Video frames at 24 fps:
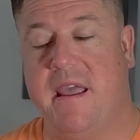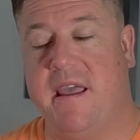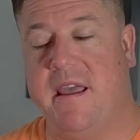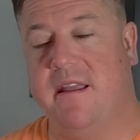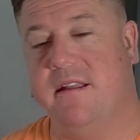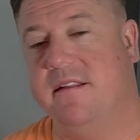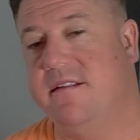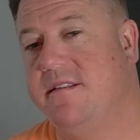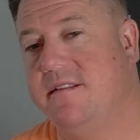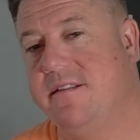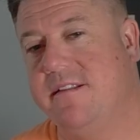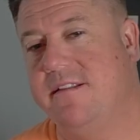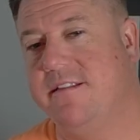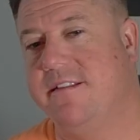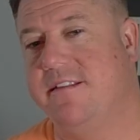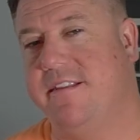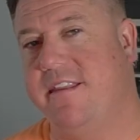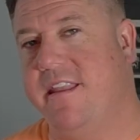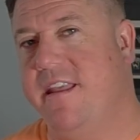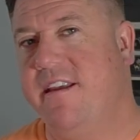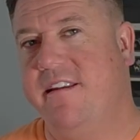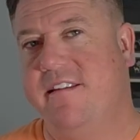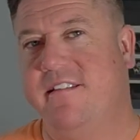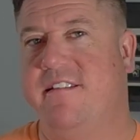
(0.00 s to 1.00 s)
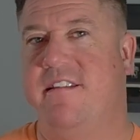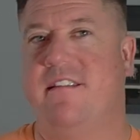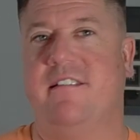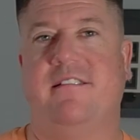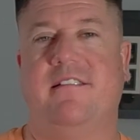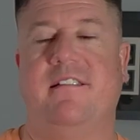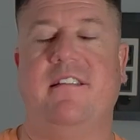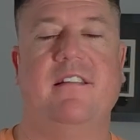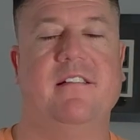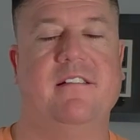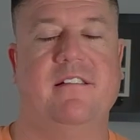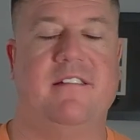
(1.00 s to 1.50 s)
it things
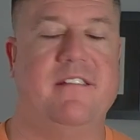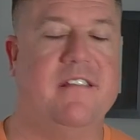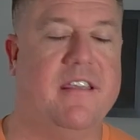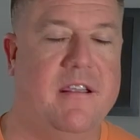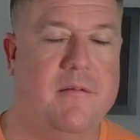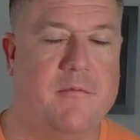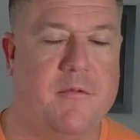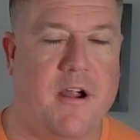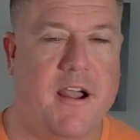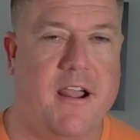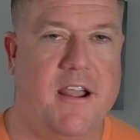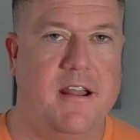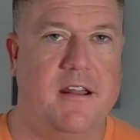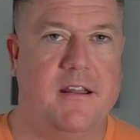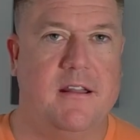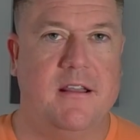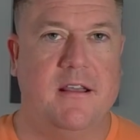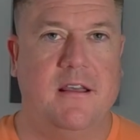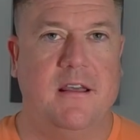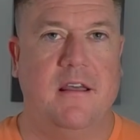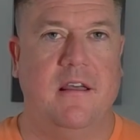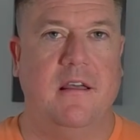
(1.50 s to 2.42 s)
just didn't seem right.